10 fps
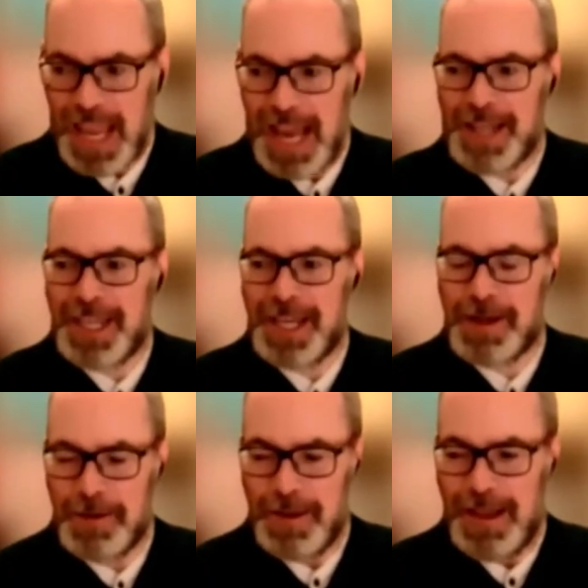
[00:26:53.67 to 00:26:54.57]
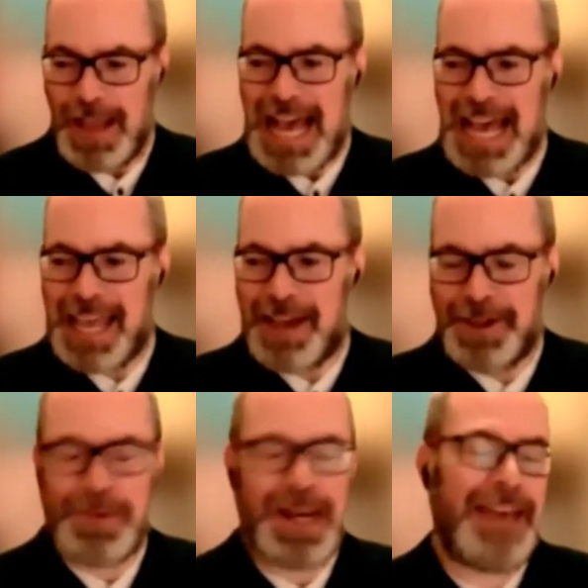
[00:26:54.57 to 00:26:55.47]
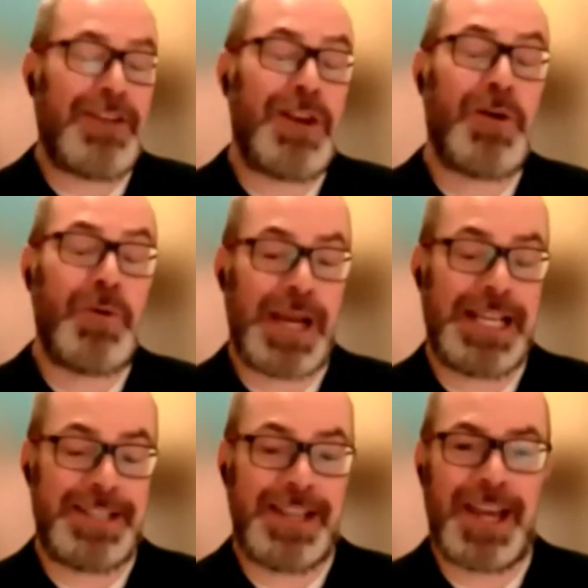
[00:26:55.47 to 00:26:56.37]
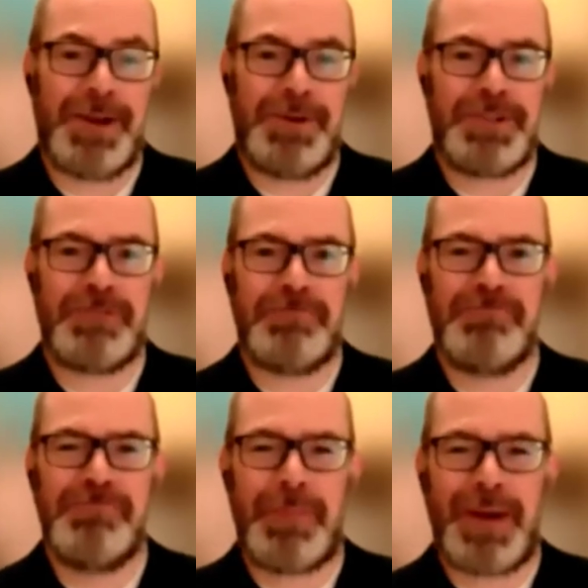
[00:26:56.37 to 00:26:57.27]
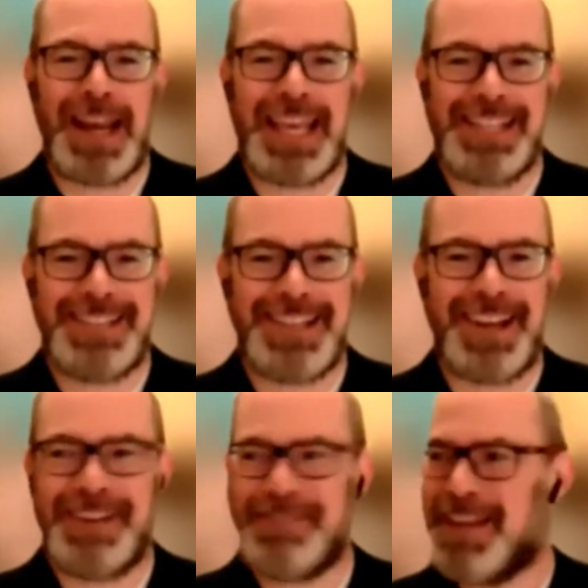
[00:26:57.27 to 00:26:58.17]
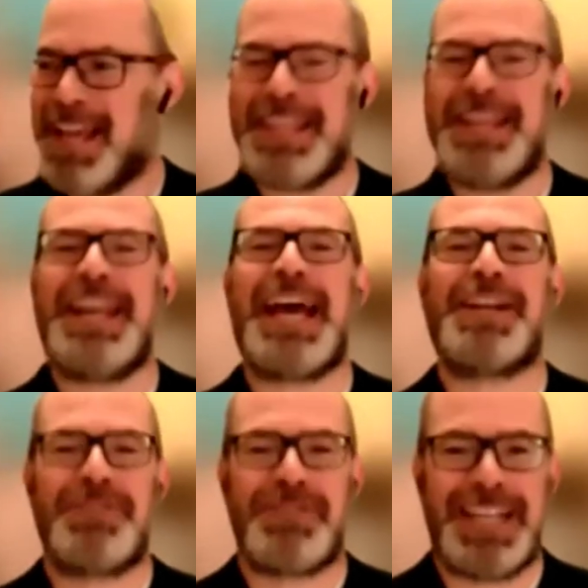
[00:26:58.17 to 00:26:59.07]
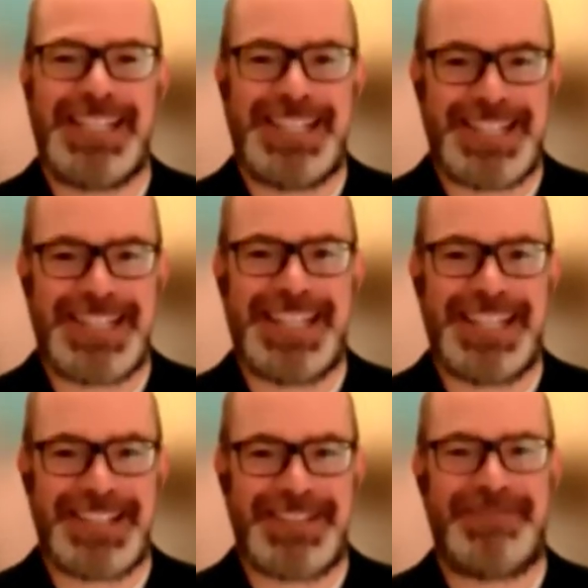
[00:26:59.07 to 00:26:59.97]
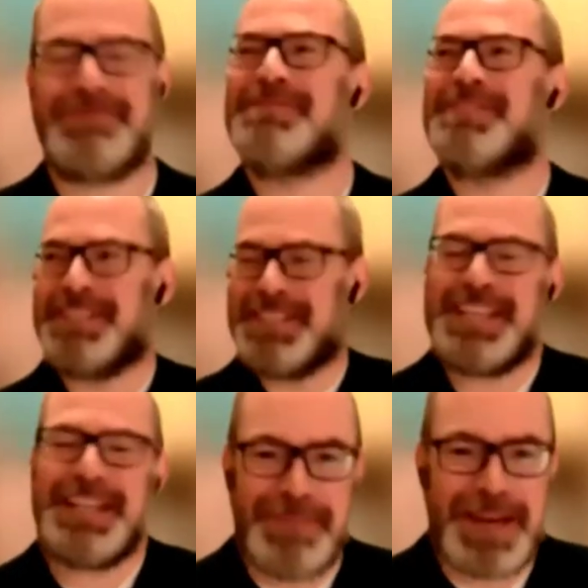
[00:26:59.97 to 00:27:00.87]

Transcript: I think AI will have a long way to go to replace kind of the natural instincts of senior